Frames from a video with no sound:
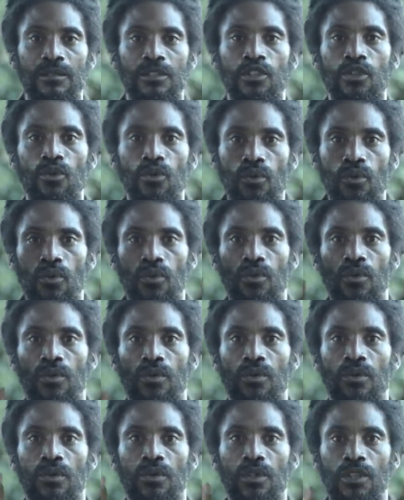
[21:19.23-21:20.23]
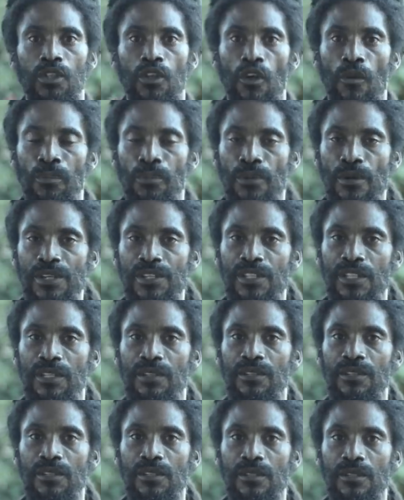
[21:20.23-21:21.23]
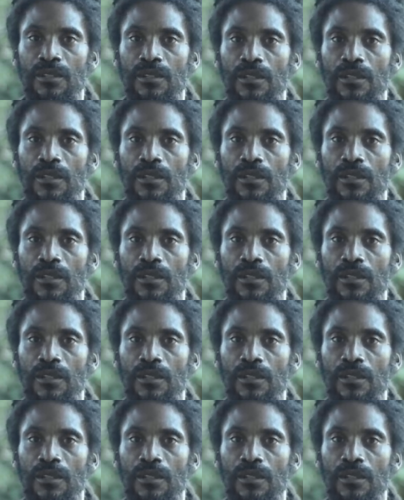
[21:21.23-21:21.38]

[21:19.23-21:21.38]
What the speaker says: to your presence.